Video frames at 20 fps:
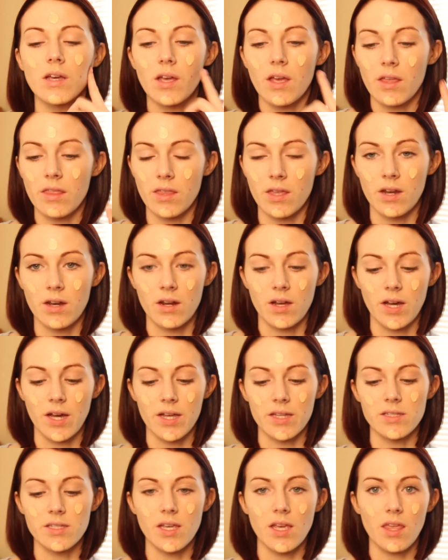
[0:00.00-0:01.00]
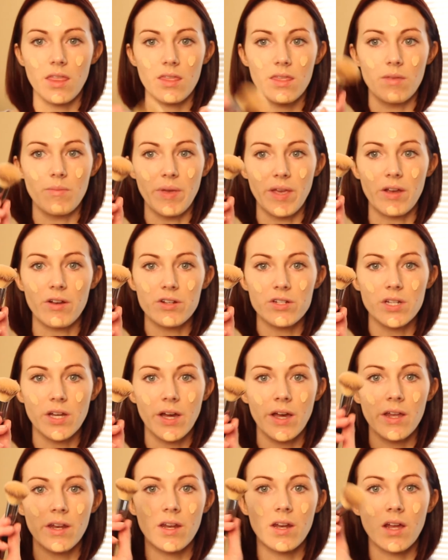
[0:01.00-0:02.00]
And then I take the bigger
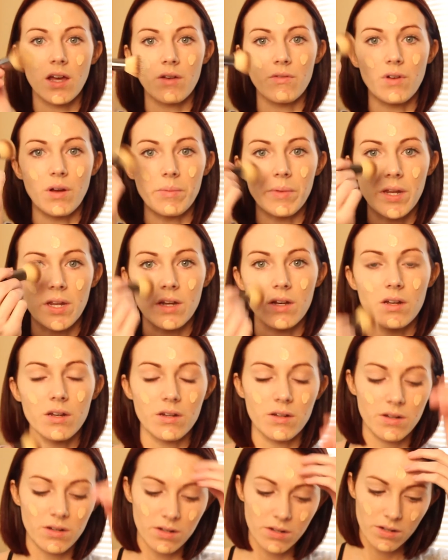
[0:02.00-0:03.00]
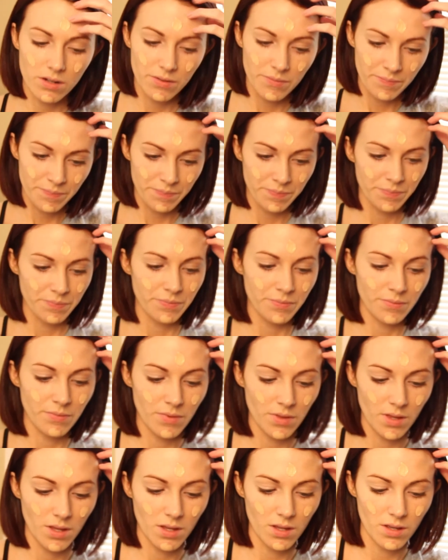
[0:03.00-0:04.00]
side and I rub it in.
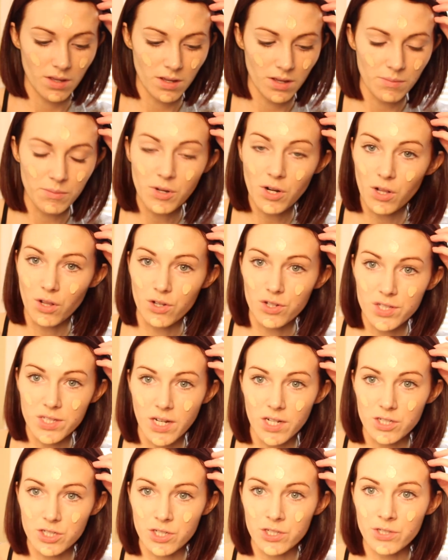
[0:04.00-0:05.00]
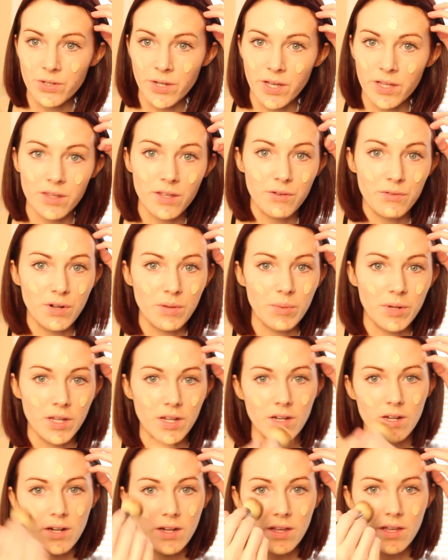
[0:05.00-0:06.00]
I'm going to look down just so I can like rub it in
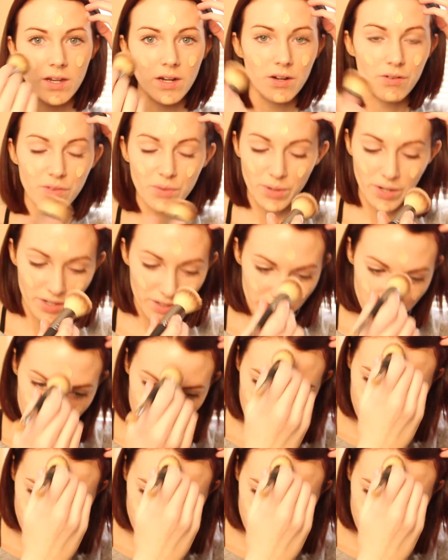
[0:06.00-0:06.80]
and not get it everywhere.